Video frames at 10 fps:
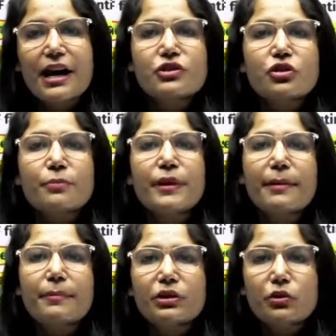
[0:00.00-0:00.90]
I should be
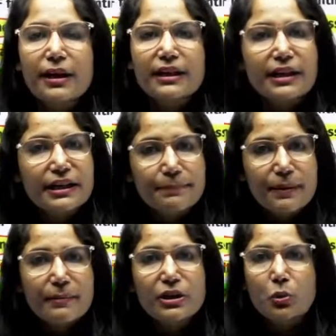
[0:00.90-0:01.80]
able to make the
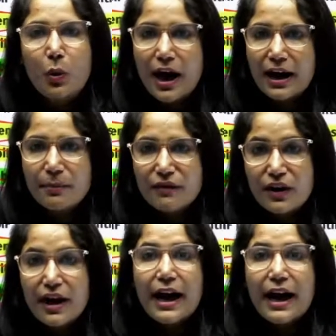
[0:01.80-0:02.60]
repayment to IMF,